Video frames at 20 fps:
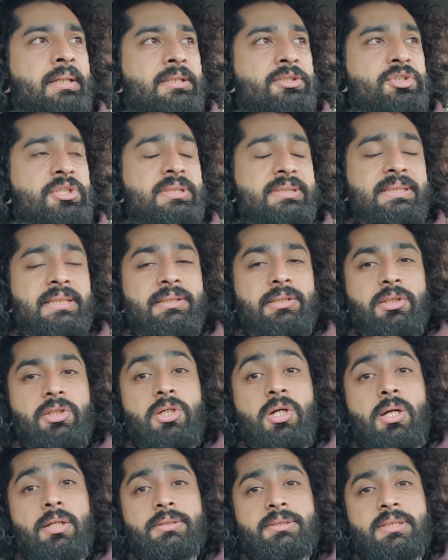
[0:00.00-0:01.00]
she said the
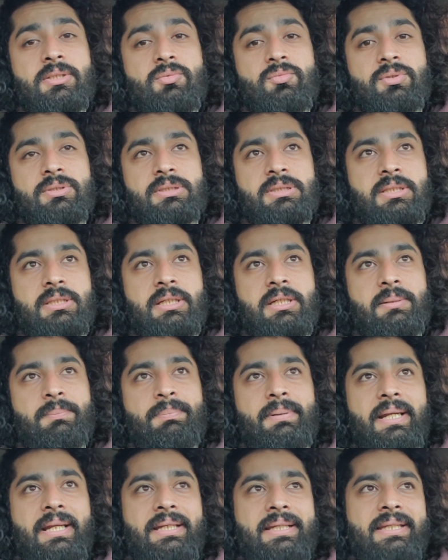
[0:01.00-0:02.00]
content was good,
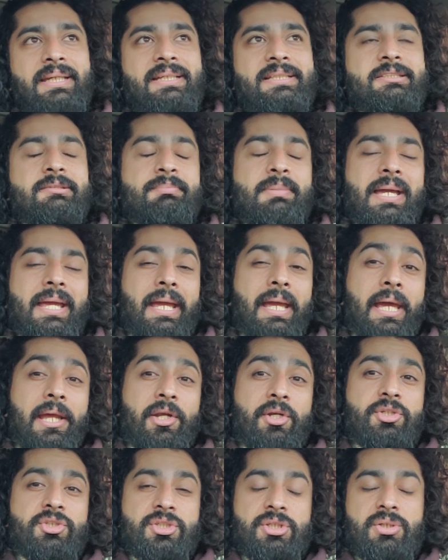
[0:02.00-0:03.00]
but I guess my
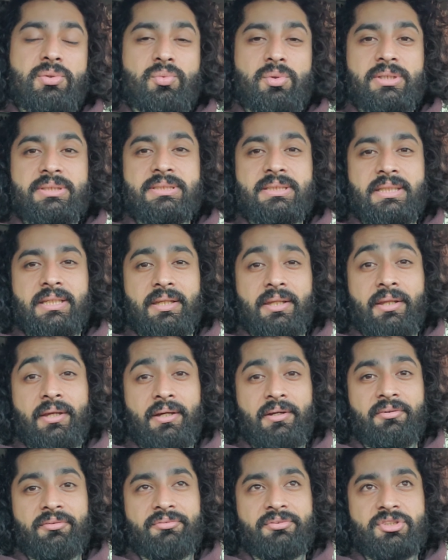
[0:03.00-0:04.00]
energy wasn't
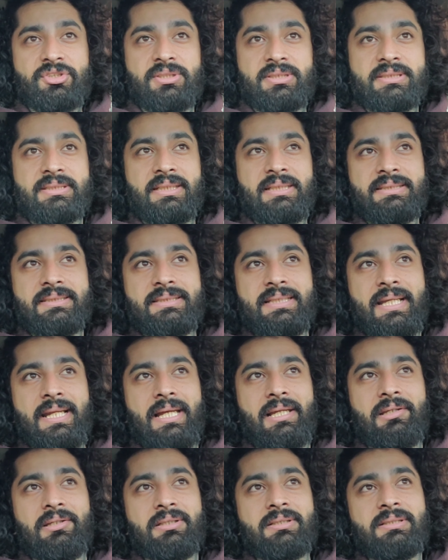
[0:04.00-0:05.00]
enough. She says that I
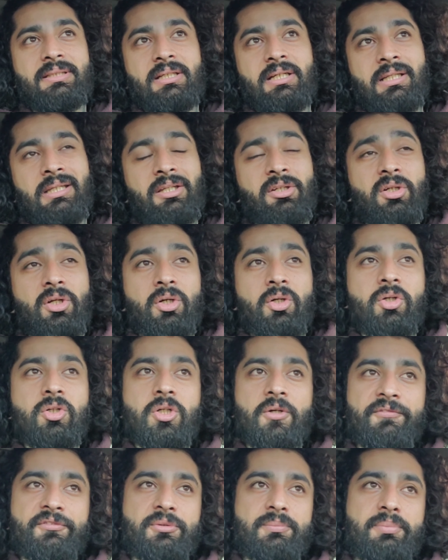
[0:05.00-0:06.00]
look a little
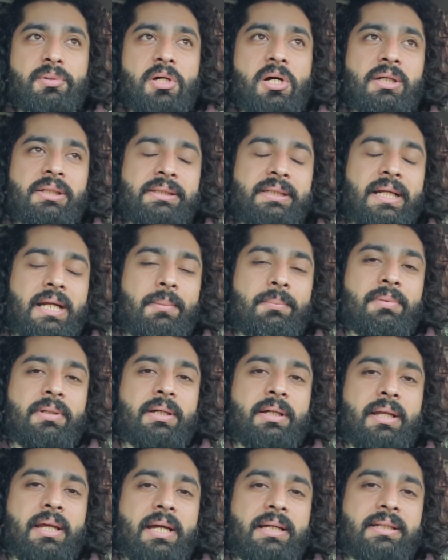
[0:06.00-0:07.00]
uncomfortable on camera,
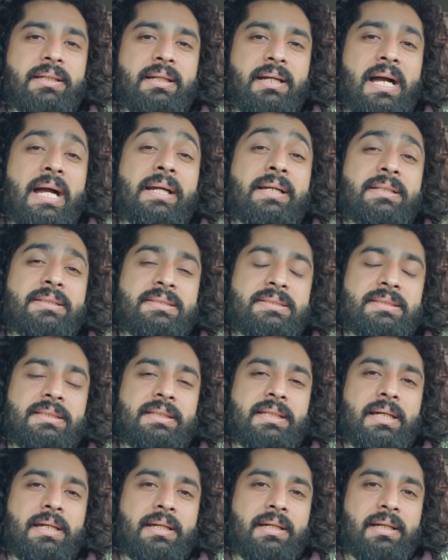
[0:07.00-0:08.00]
and I could see
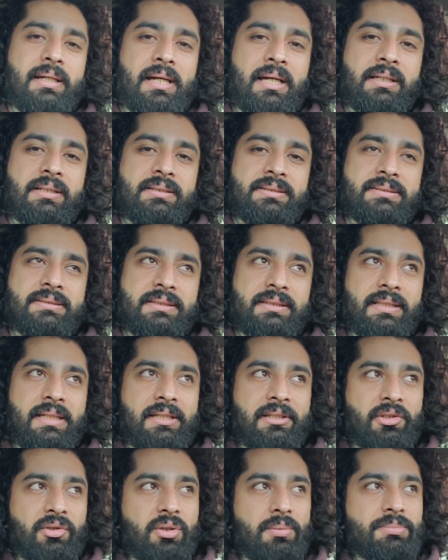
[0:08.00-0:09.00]
that. I could see that,
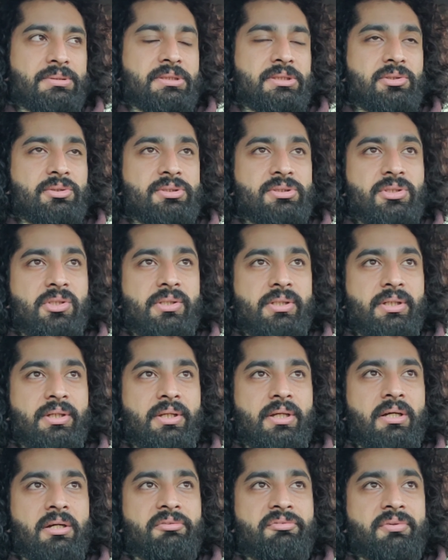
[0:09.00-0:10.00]
you know, I'm still starting
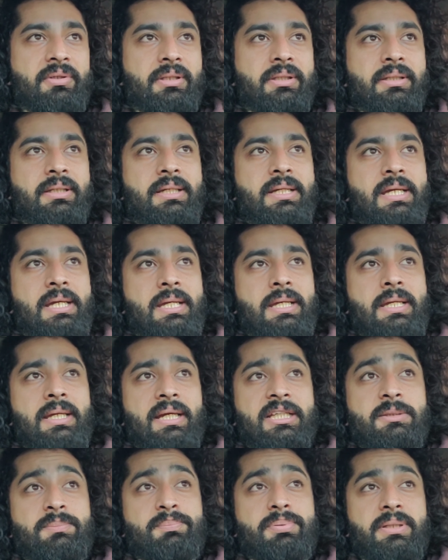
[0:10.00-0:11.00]
off, and
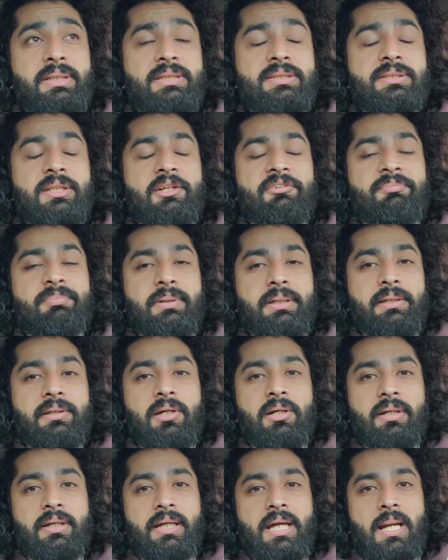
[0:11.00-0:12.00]
it's pretty tough being
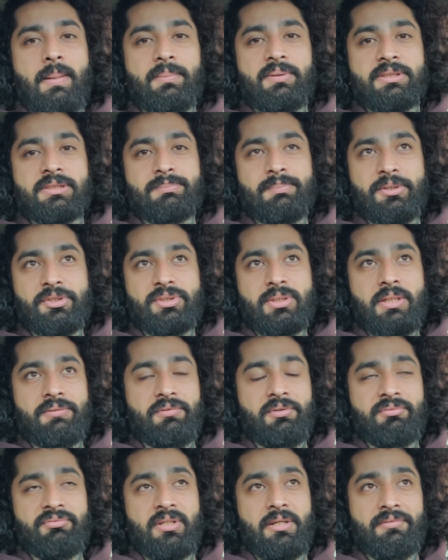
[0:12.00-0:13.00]
on camera, especially if
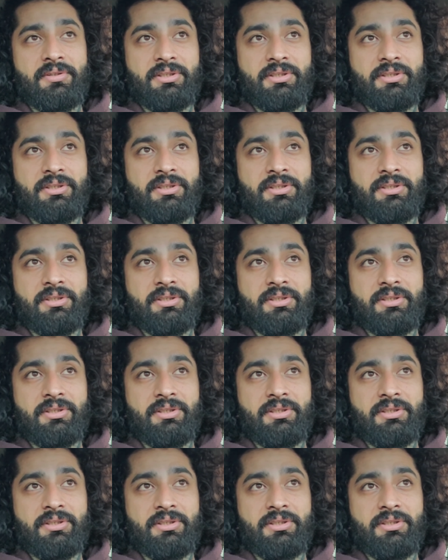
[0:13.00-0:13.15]
you've never